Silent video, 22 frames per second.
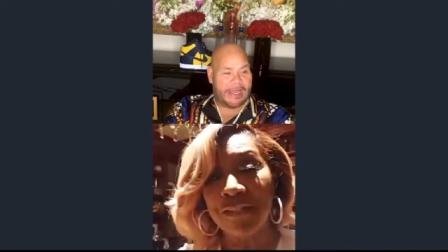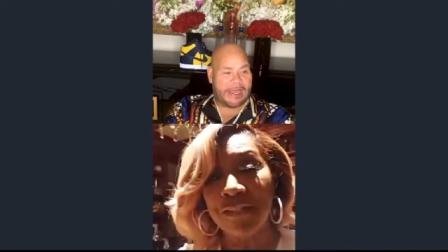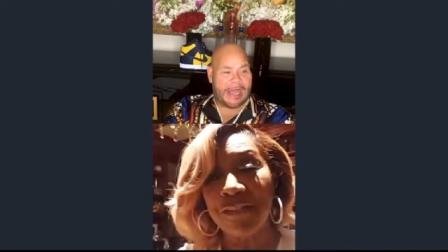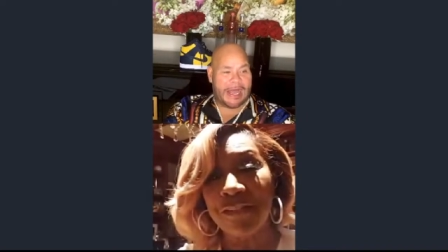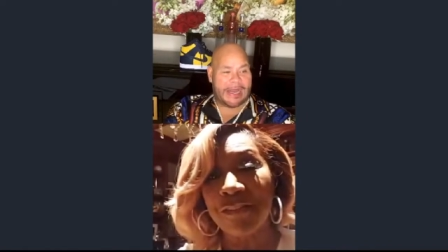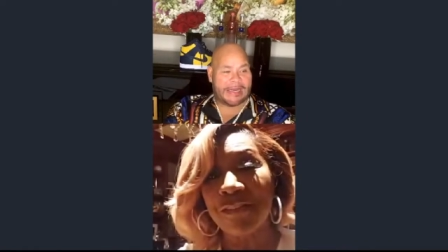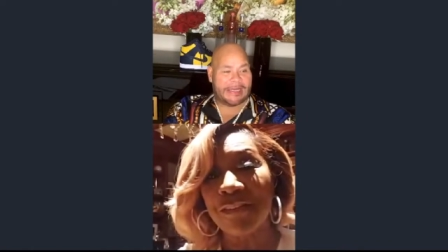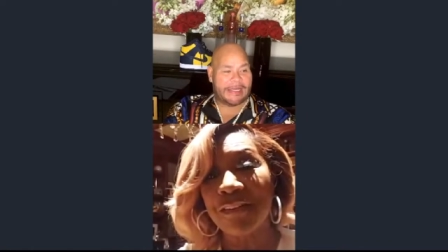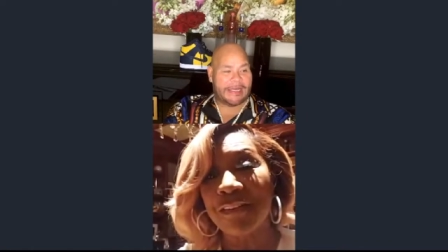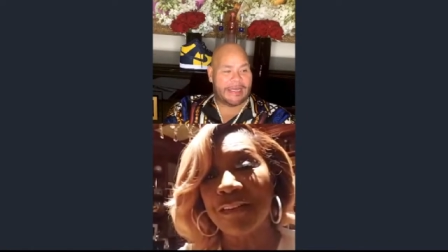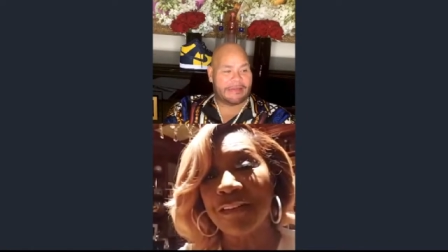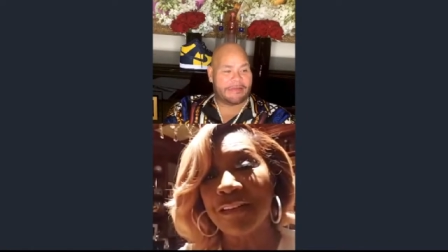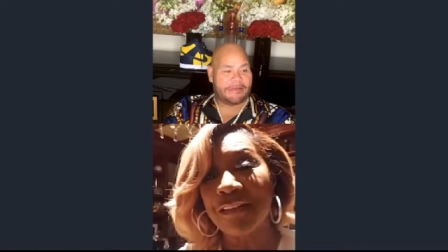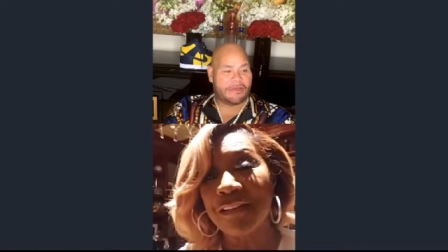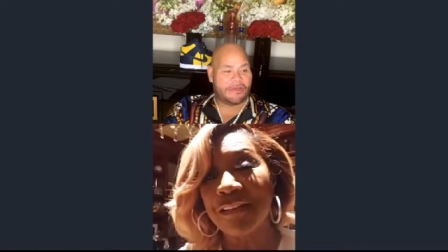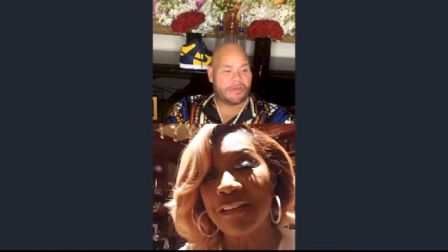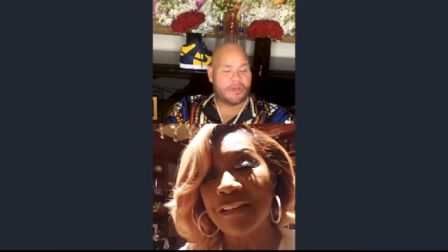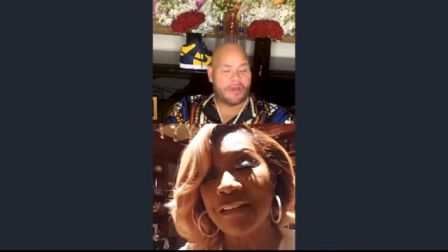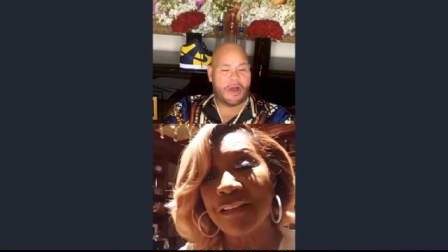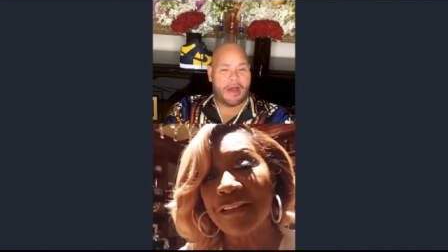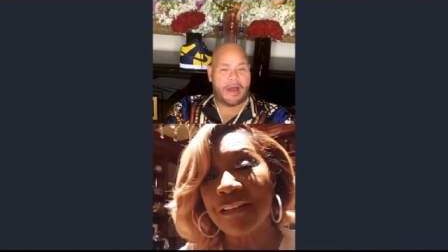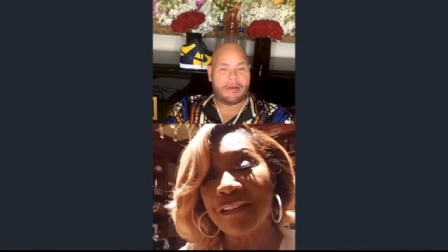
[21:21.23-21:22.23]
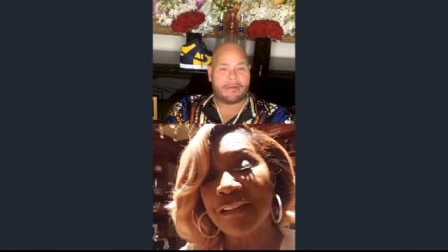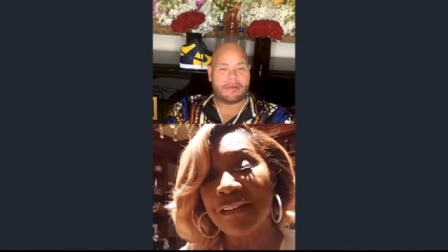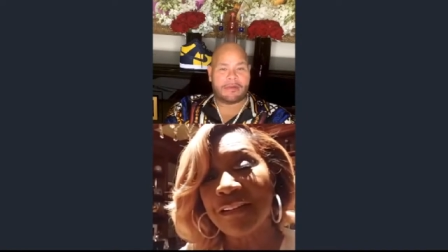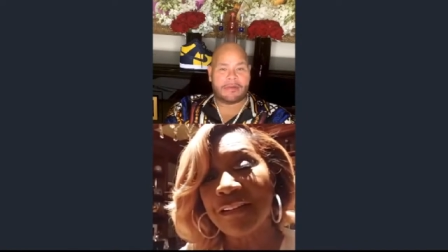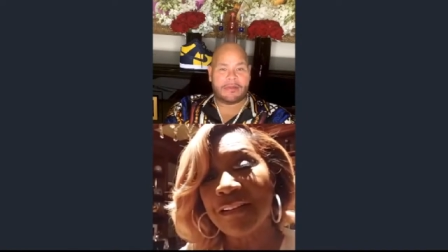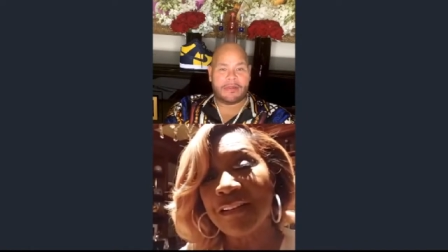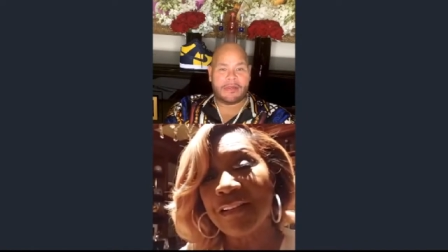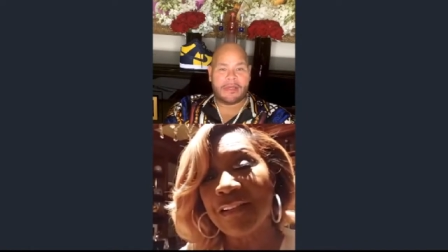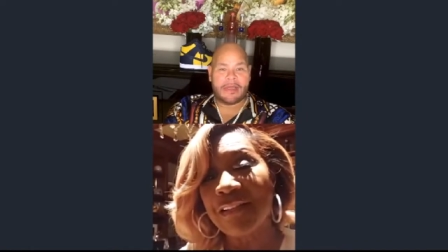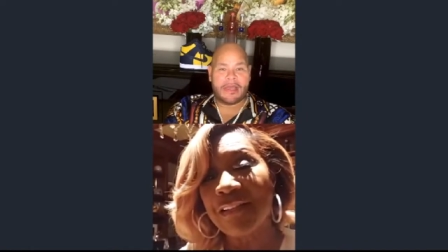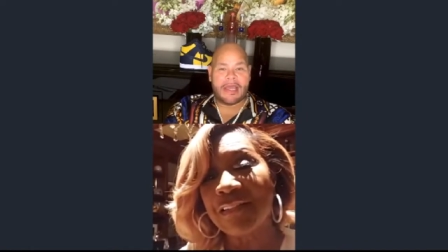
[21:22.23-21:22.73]
gotta, you know,
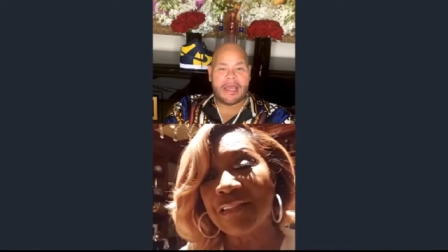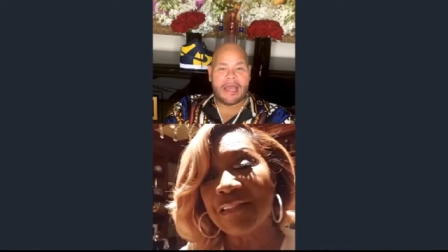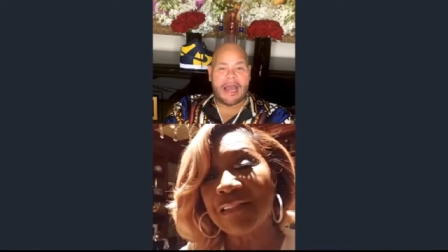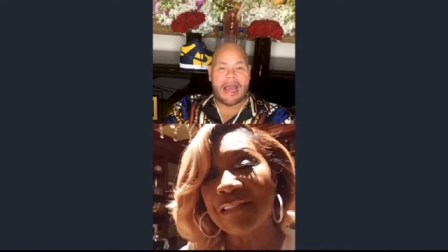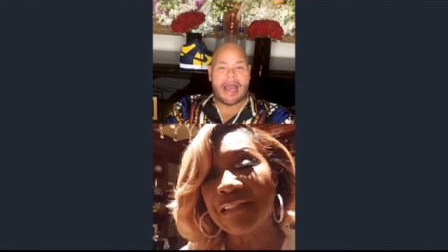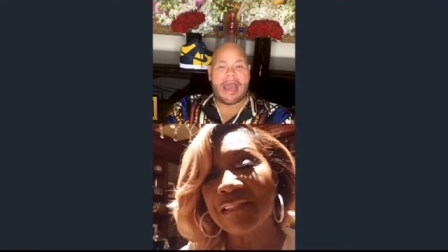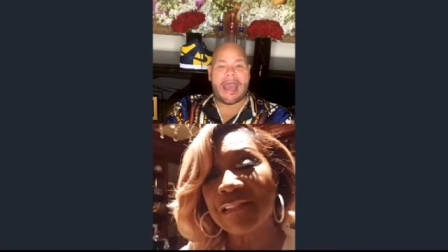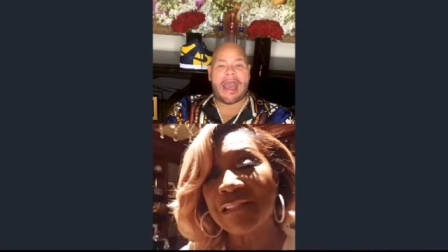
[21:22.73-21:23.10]
I